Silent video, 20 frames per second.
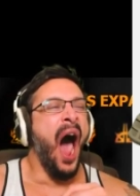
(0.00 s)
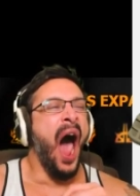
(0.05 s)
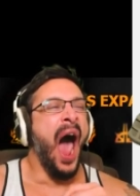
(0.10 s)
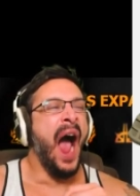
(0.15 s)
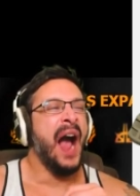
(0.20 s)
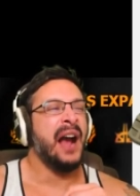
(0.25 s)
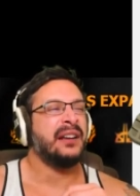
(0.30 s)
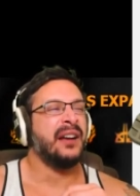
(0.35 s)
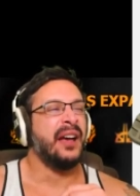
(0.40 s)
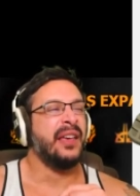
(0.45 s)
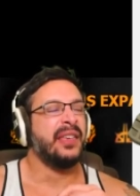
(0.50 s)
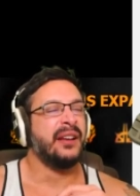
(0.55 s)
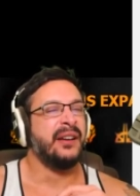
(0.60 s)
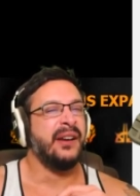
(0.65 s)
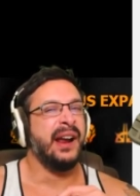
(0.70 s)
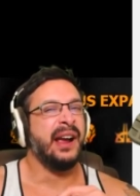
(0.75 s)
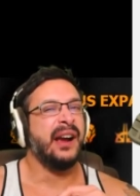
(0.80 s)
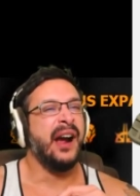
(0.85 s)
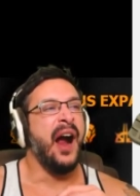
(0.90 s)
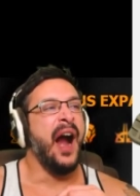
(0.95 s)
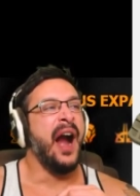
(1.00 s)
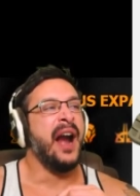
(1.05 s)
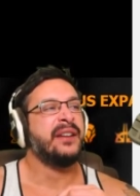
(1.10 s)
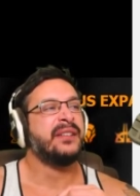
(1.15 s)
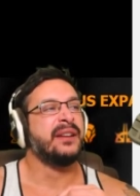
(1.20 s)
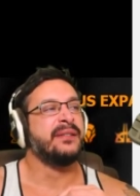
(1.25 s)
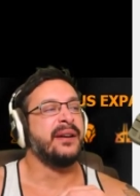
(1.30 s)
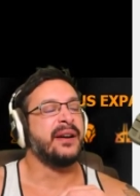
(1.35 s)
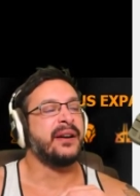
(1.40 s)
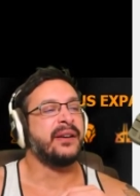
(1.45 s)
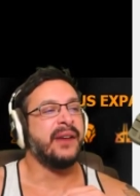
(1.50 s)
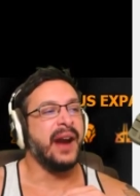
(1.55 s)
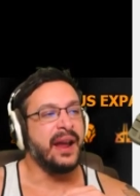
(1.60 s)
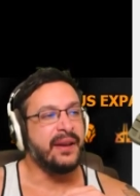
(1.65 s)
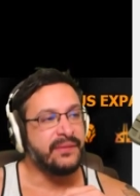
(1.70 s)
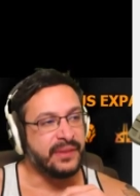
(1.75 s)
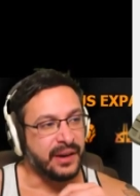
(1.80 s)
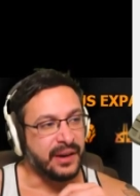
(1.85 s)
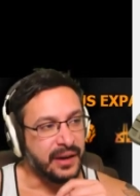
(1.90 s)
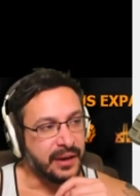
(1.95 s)
Exile 3 cards from your
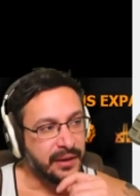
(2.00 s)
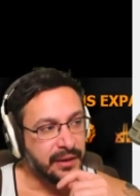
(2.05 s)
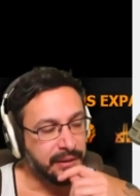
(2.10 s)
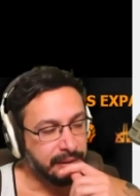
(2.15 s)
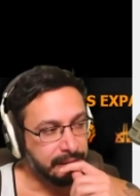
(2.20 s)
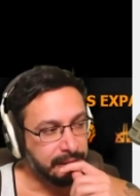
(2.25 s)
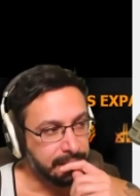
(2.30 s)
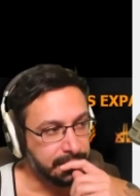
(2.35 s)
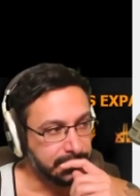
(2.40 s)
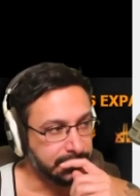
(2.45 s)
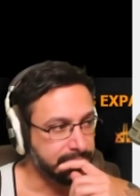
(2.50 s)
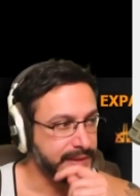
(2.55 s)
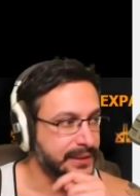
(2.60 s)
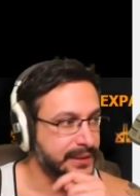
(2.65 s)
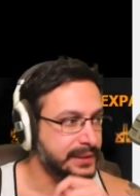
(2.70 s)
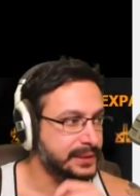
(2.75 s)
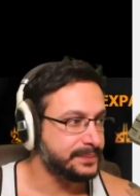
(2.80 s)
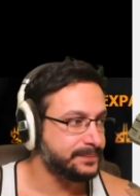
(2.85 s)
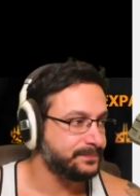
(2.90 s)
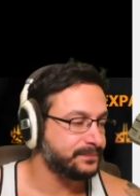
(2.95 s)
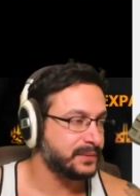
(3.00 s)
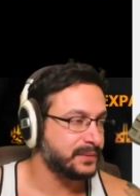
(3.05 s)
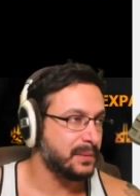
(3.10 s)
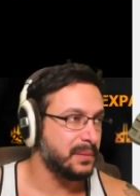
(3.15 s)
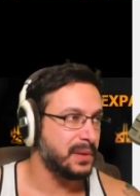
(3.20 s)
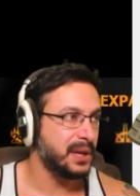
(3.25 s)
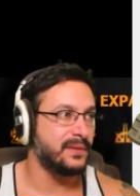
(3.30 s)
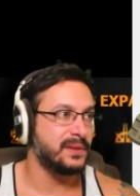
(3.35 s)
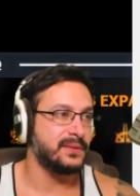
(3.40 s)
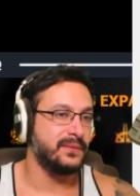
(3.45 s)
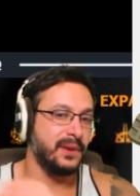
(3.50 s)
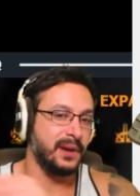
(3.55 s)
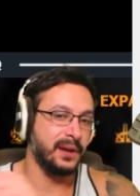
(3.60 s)
graveyard. I'm gonna give this a